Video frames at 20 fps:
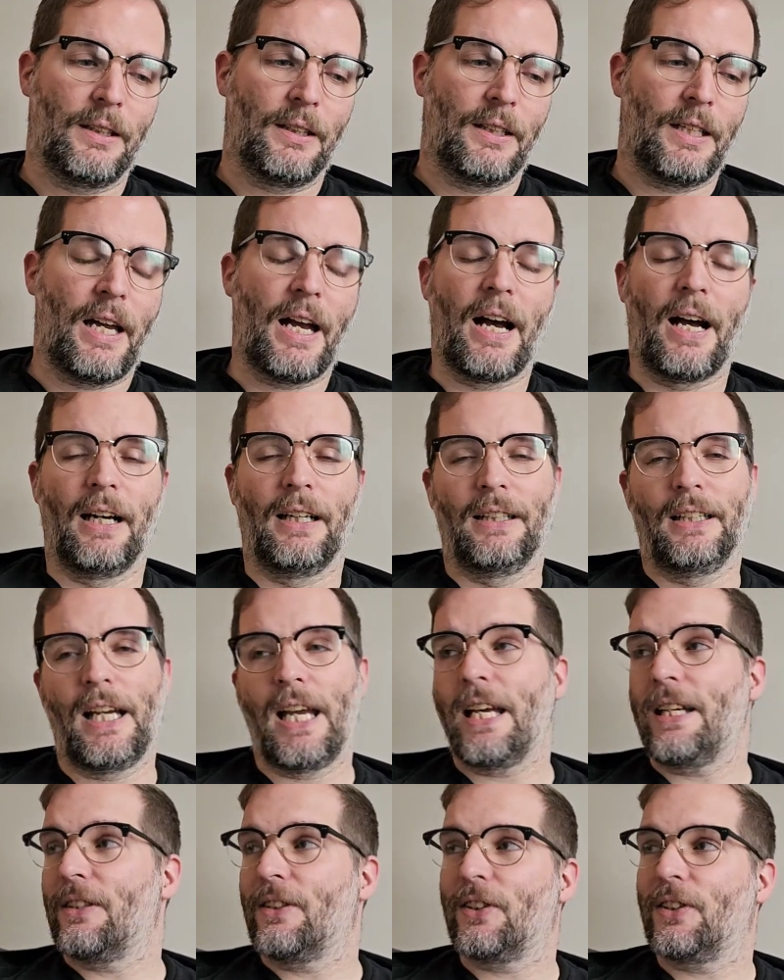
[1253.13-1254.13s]
yeah,
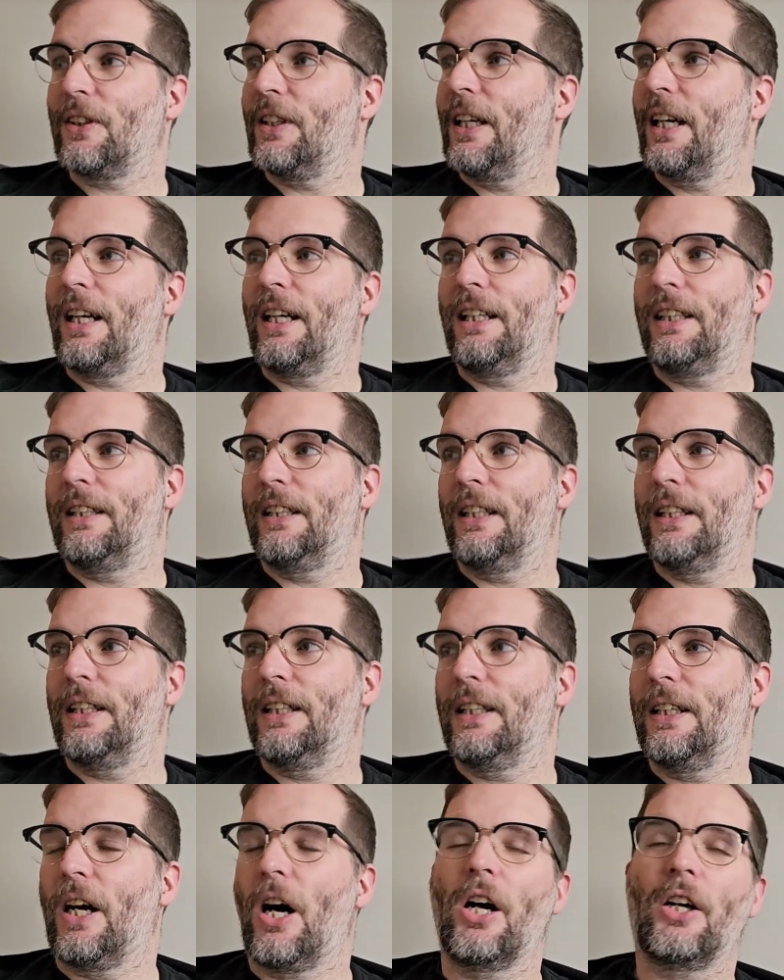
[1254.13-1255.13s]
it's,
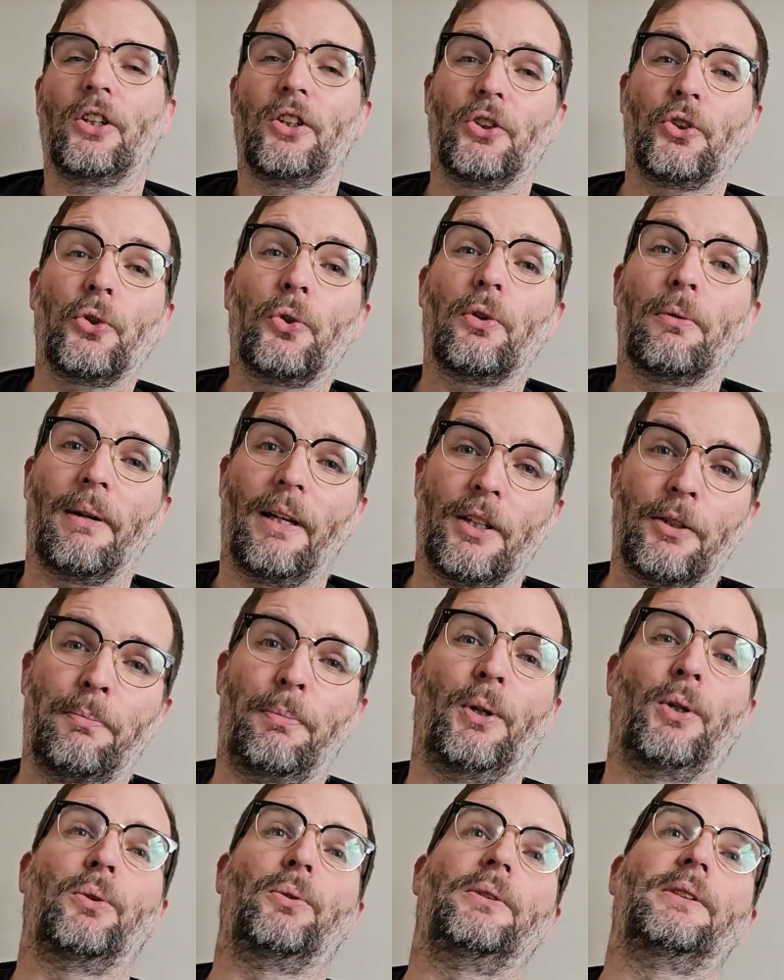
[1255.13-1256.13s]
I could talk about this
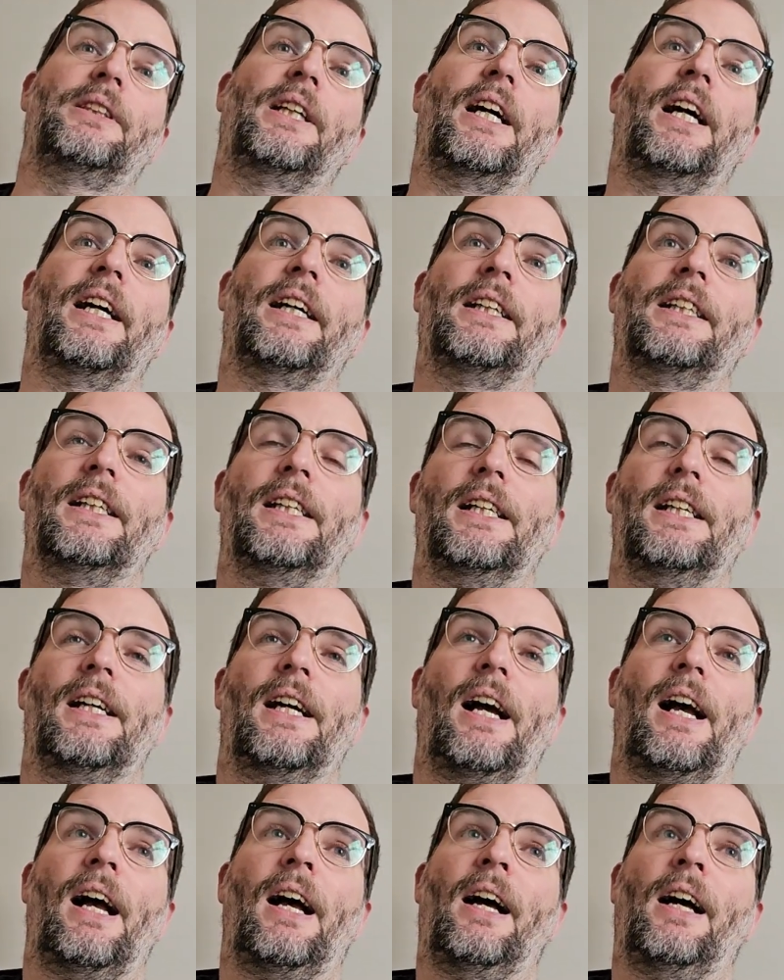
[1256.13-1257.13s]
book all day,
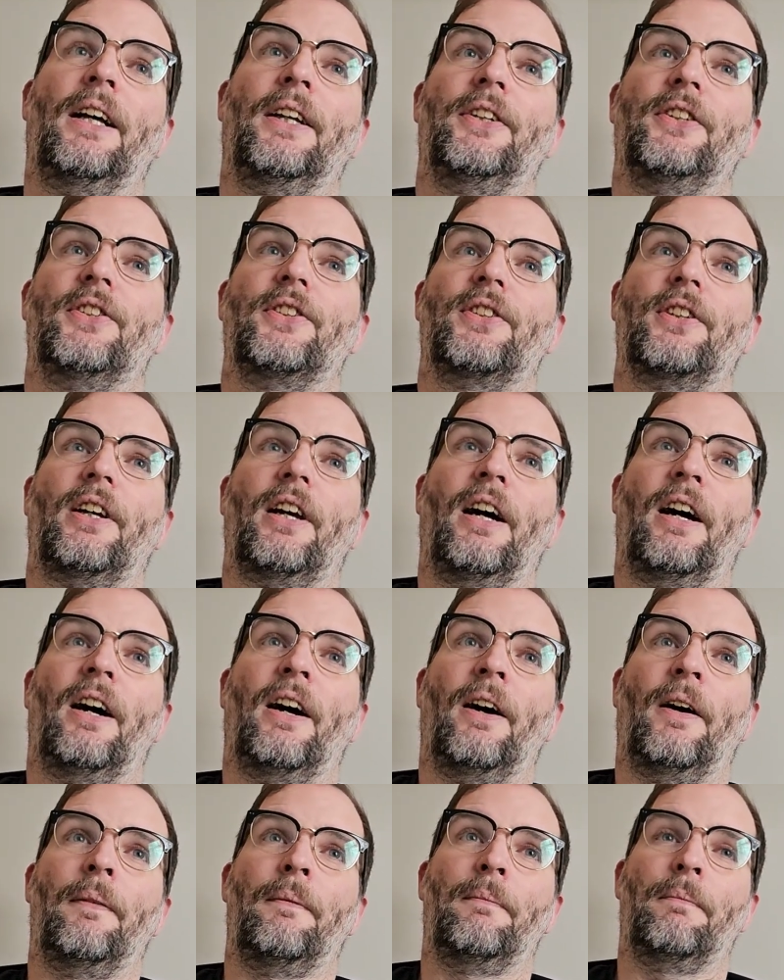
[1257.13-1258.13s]
and
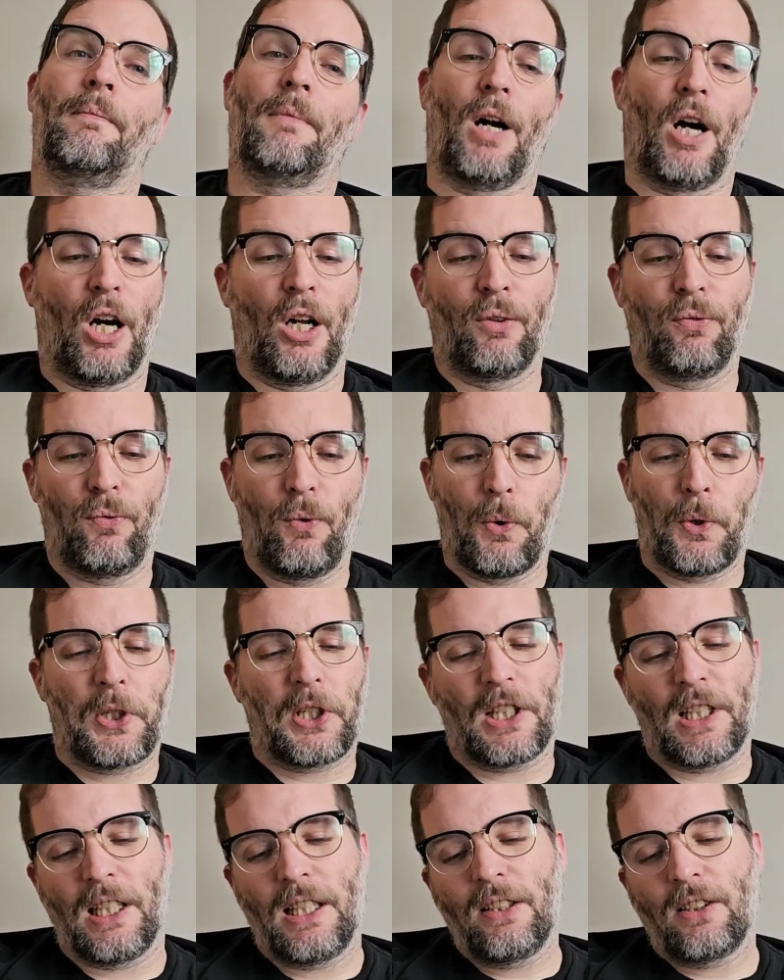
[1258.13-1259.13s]
um,
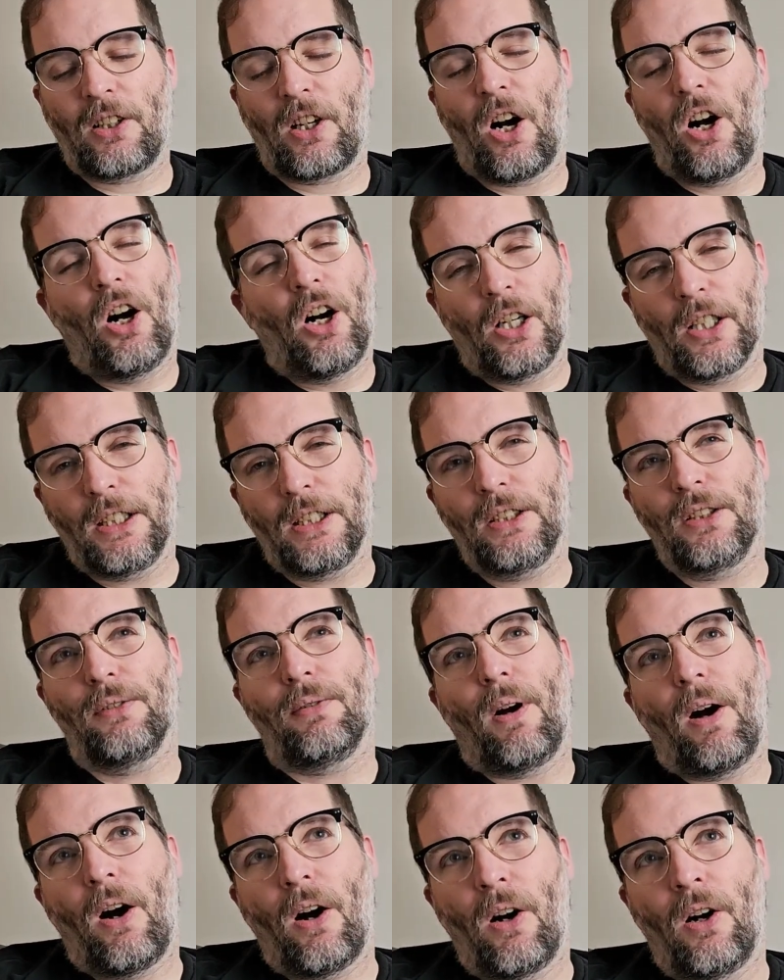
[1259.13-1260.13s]
unfortunately it's kind of
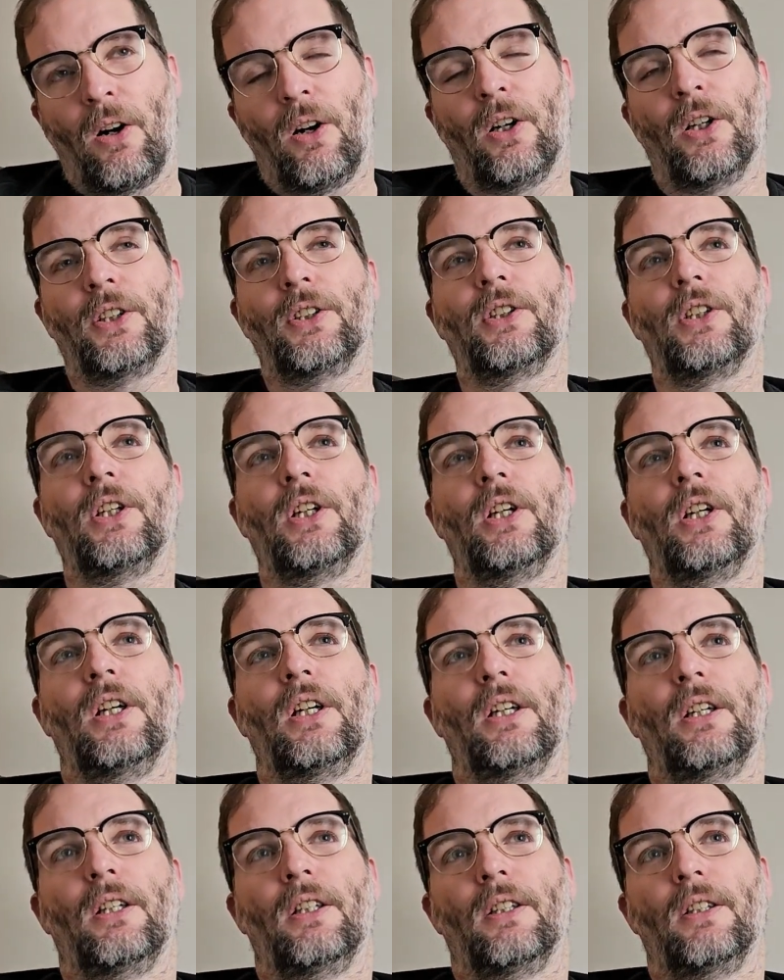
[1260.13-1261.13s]
hard,
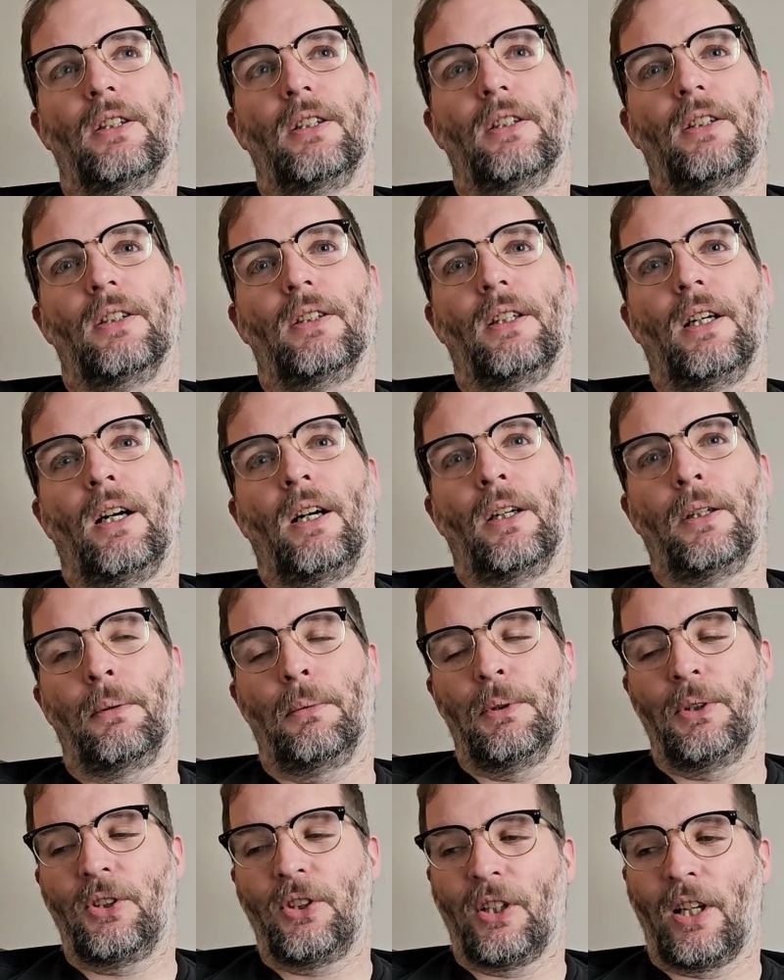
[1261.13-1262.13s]
I
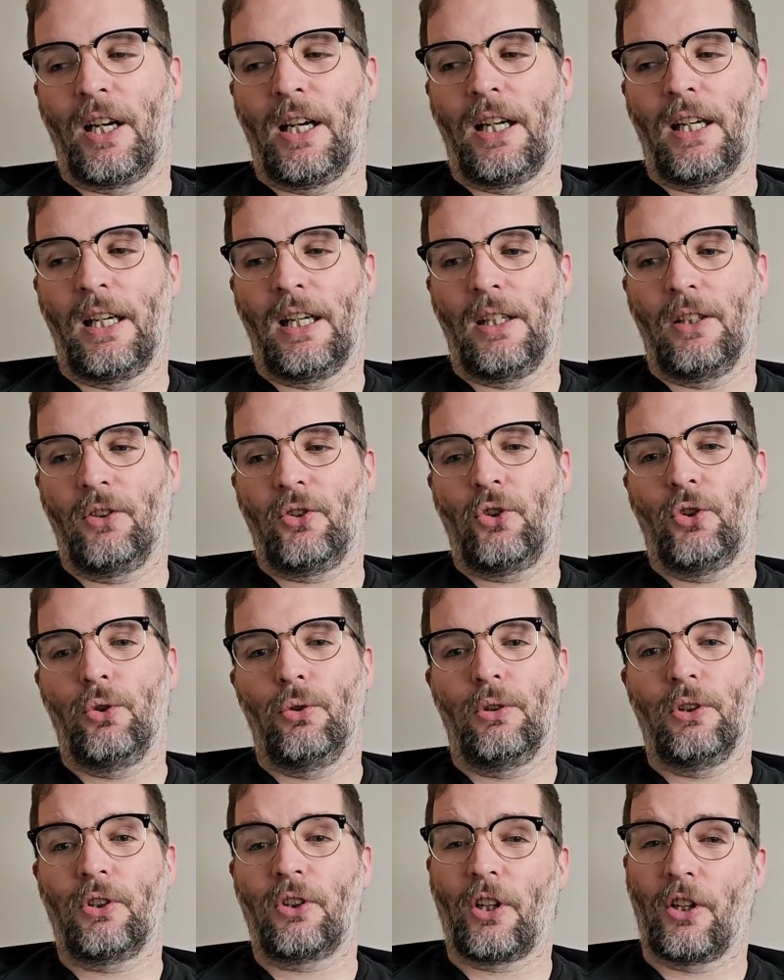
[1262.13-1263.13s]
would say, to
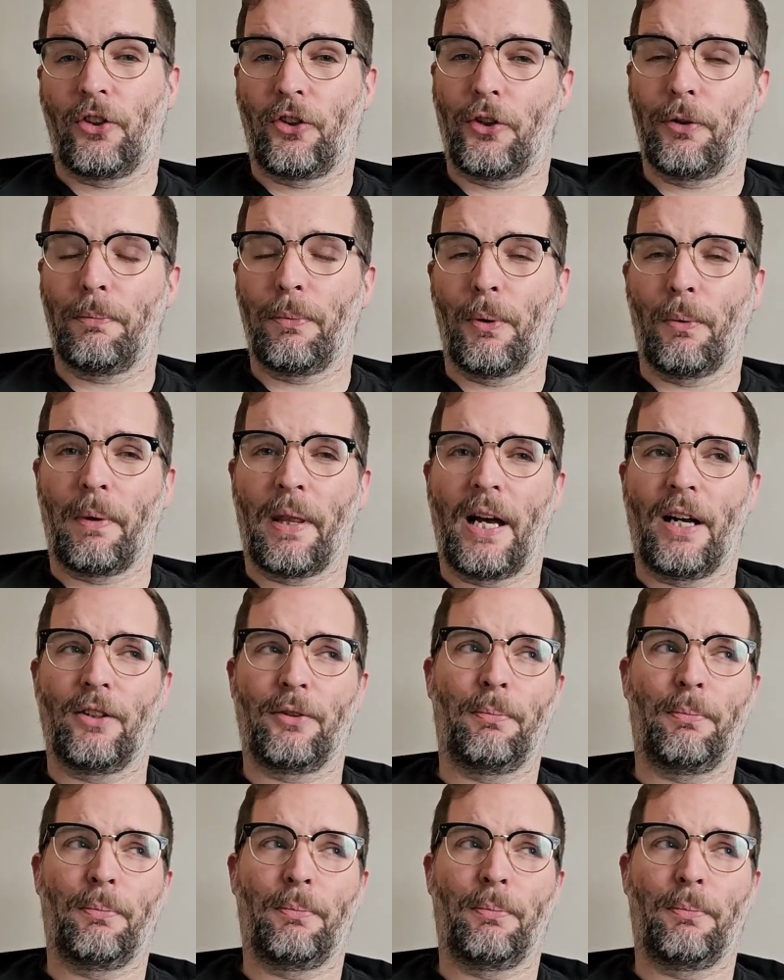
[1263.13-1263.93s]
discuss this book without